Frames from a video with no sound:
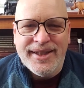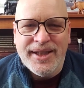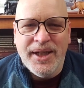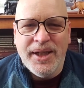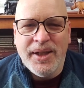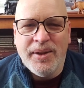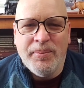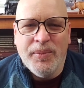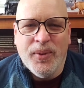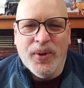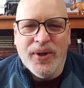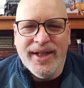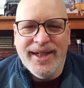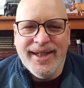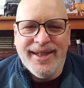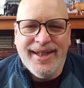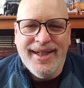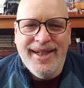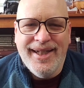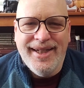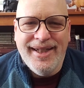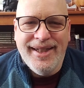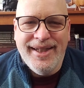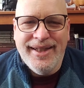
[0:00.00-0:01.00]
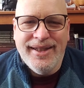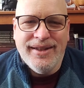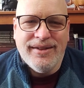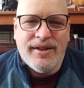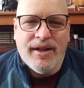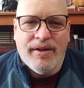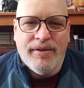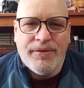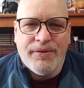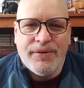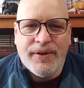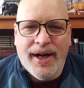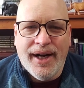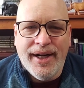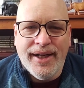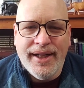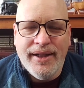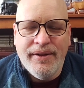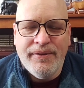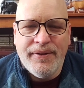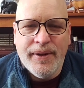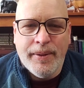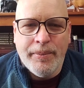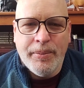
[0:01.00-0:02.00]
Good morning. It is
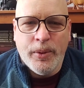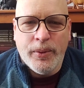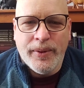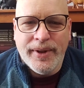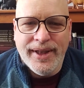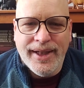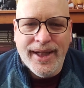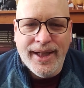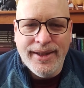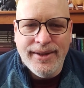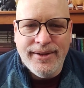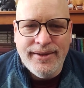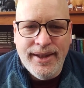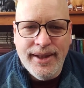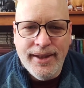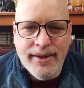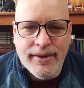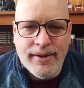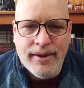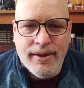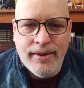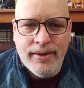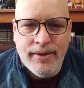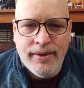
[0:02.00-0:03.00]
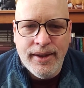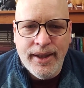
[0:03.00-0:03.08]
Friday, February 19th.